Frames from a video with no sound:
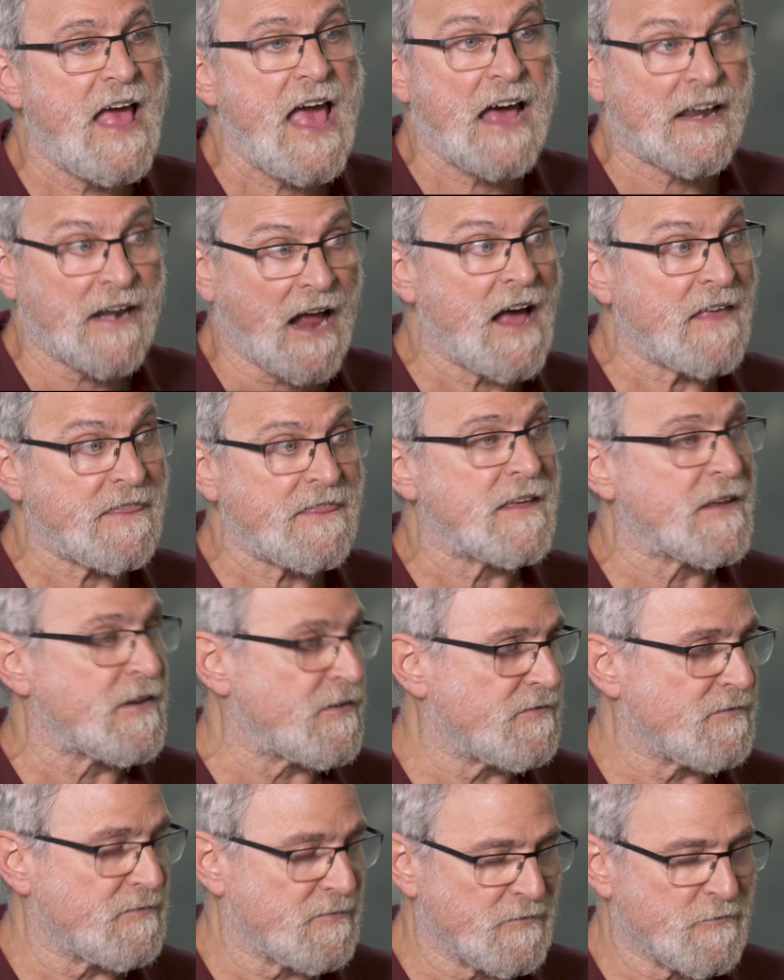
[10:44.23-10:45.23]
And I
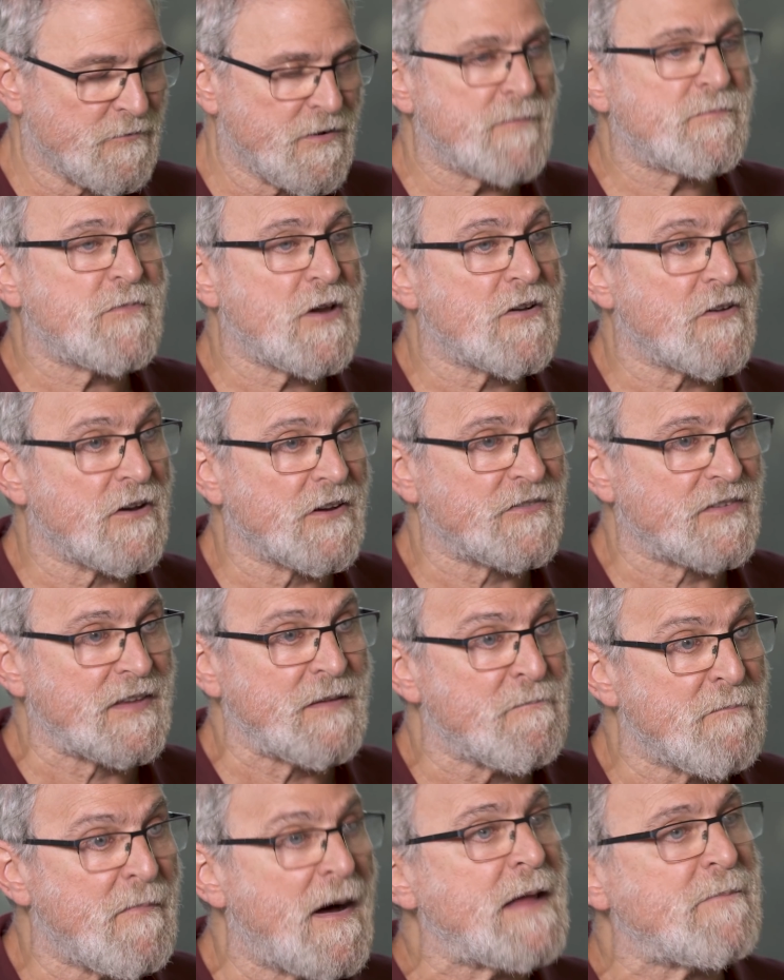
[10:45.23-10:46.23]
think
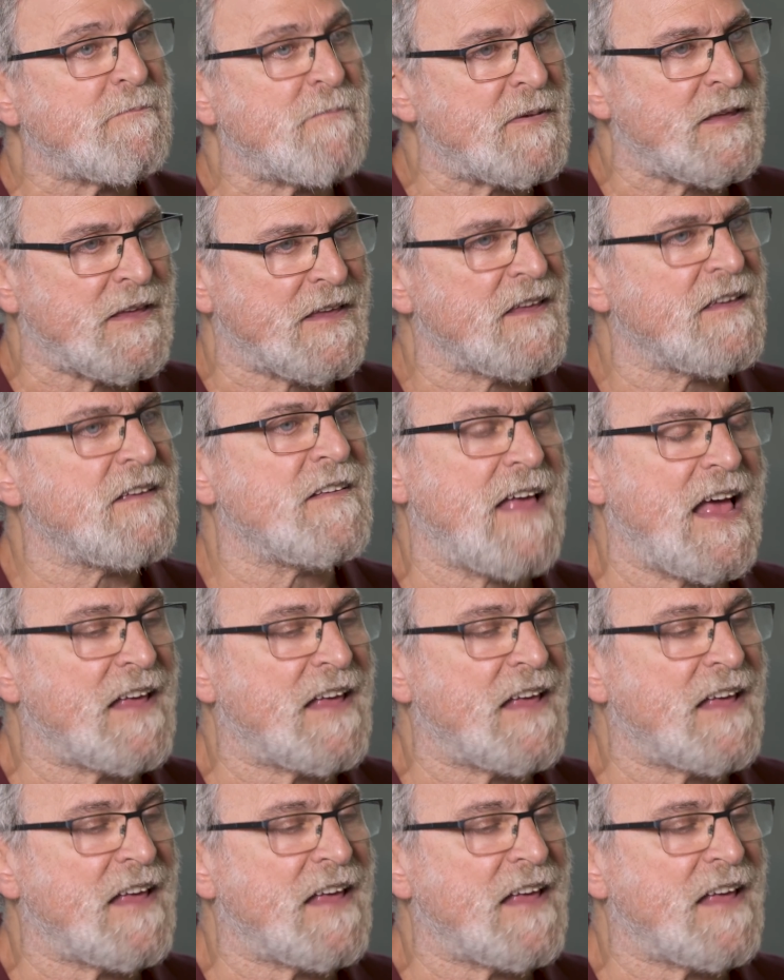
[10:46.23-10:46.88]
cryptocurrency might be,